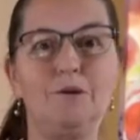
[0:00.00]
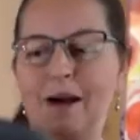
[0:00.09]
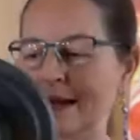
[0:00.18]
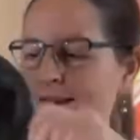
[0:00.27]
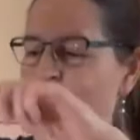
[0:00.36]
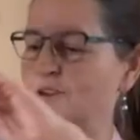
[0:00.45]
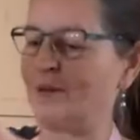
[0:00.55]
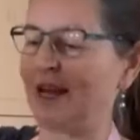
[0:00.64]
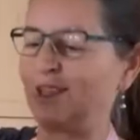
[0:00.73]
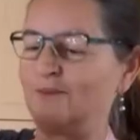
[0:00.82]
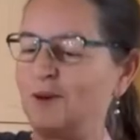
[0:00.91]
my lid for my
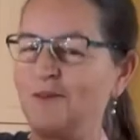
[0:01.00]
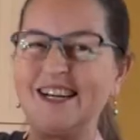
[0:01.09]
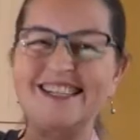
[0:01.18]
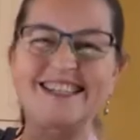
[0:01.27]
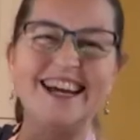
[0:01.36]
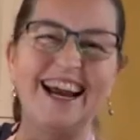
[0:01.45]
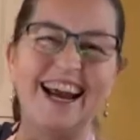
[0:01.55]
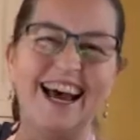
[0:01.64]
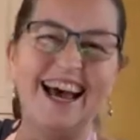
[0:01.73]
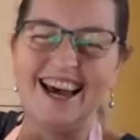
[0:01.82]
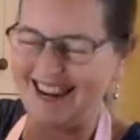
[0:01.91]
Thermomix.
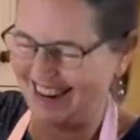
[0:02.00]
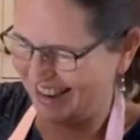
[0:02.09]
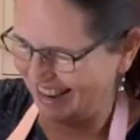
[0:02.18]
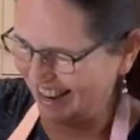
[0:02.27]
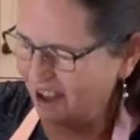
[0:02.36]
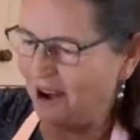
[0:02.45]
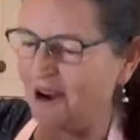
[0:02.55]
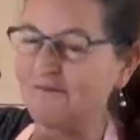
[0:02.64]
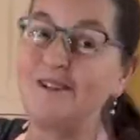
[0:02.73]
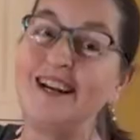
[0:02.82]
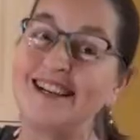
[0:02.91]
I'm
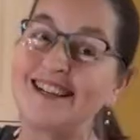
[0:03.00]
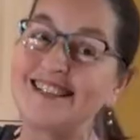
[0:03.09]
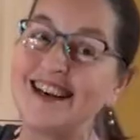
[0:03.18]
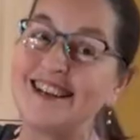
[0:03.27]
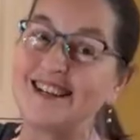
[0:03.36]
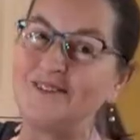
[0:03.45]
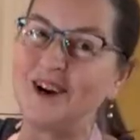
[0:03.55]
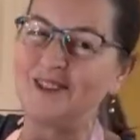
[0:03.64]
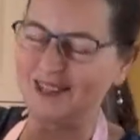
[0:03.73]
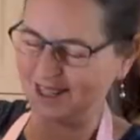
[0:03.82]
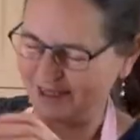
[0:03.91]
really excited about
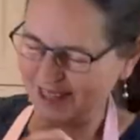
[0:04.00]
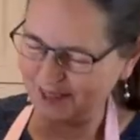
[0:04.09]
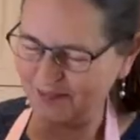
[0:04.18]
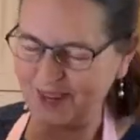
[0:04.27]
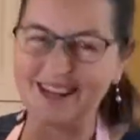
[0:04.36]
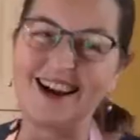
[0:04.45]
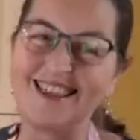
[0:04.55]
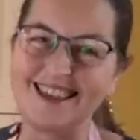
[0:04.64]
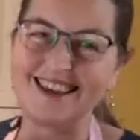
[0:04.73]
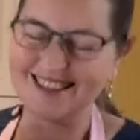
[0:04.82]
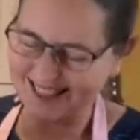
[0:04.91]
this recipe and I
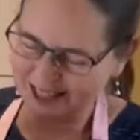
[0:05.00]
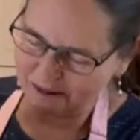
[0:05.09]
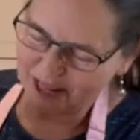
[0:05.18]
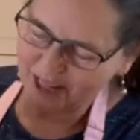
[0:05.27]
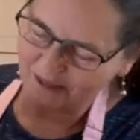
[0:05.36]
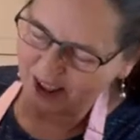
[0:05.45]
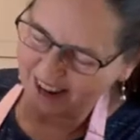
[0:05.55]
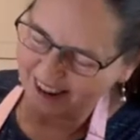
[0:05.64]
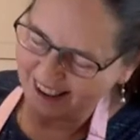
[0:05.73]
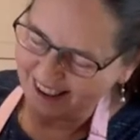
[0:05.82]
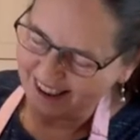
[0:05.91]
think it's so much fun.
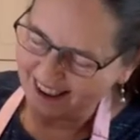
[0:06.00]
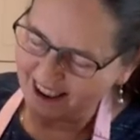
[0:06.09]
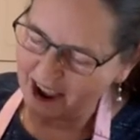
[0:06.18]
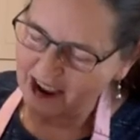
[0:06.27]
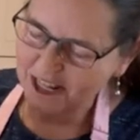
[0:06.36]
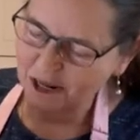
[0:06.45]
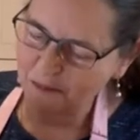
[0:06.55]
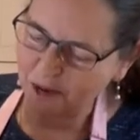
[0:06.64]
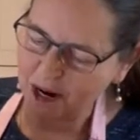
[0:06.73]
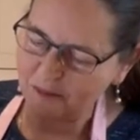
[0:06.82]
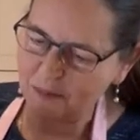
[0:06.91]
I actually
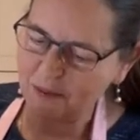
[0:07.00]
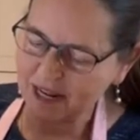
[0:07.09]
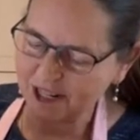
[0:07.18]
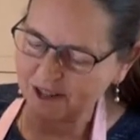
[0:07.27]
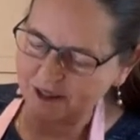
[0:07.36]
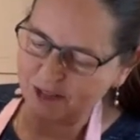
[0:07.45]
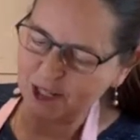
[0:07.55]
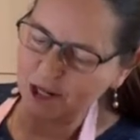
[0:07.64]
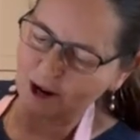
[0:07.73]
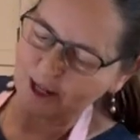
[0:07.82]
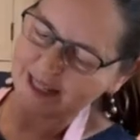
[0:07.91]
put up the picture of the
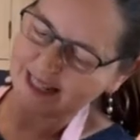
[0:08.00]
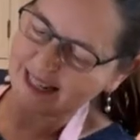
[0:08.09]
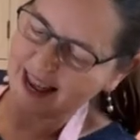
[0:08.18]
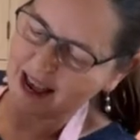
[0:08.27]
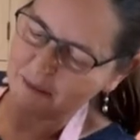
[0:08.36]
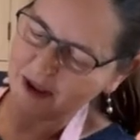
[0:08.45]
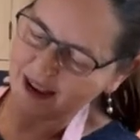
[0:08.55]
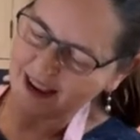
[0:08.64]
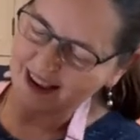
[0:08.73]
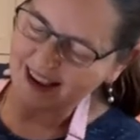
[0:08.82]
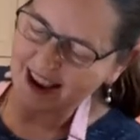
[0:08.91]
chocolate slab,
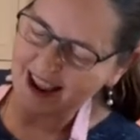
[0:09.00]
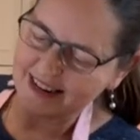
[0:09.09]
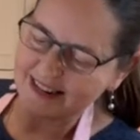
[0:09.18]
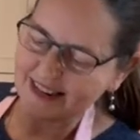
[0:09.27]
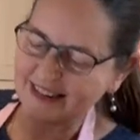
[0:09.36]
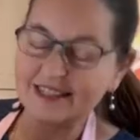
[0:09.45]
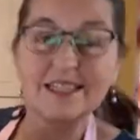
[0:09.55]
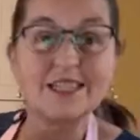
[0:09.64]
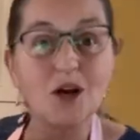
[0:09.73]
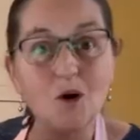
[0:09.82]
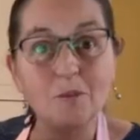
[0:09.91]
and
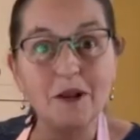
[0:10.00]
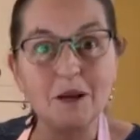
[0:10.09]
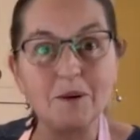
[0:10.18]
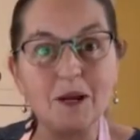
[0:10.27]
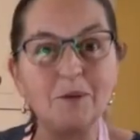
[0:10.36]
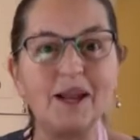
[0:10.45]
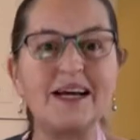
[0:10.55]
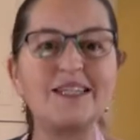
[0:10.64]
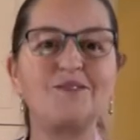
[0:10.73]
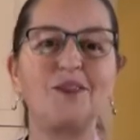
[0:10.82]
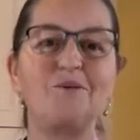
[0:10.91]
so many people
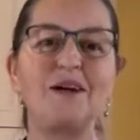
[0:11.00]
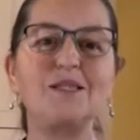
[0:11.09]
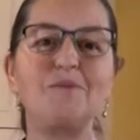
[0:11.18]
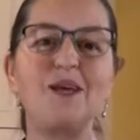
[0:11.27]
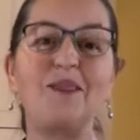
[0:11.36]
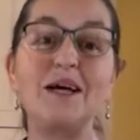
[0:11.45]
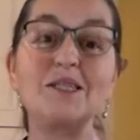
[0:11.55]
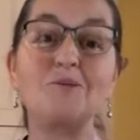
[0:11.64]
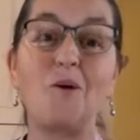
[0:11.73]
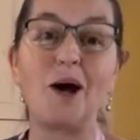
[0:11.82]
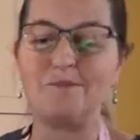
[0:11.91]
asked for the recipe, that's
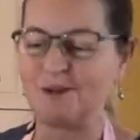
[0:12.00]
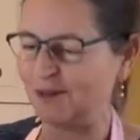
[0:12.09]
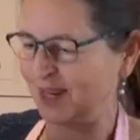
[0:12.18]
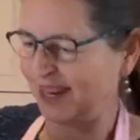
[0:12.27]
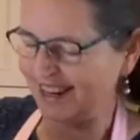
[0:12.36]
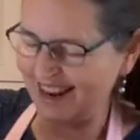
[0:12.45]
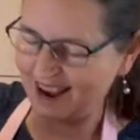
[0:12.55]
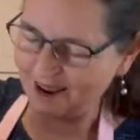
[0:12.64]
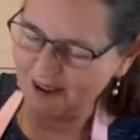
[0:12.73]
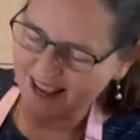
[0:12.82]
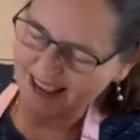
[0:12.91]
why I'm doing it now.
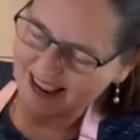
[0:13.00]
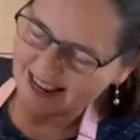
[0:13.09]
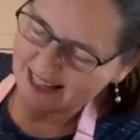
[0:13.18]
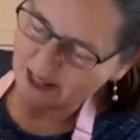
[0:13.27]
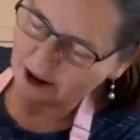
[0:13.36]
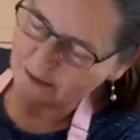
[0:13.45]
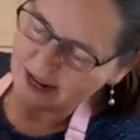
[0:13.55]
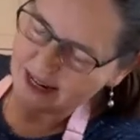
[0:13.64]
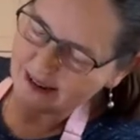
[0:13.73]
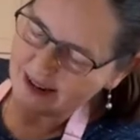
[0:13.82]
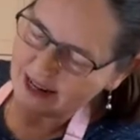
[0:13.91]
So I'm
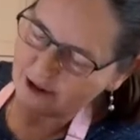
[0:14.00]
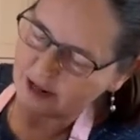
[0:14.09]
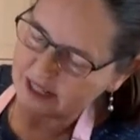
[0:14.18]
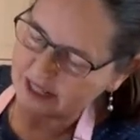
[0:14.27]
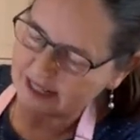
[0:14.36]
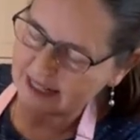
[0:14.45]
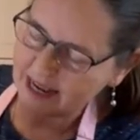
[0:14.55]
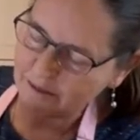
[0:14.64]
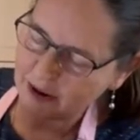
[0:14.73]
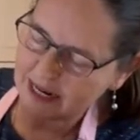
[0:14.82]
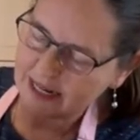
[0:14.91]
literally going to set
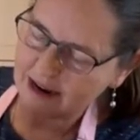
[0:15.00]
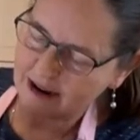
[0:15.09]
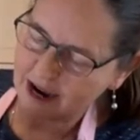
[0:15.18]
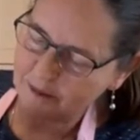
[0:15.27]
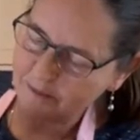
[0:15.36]
my time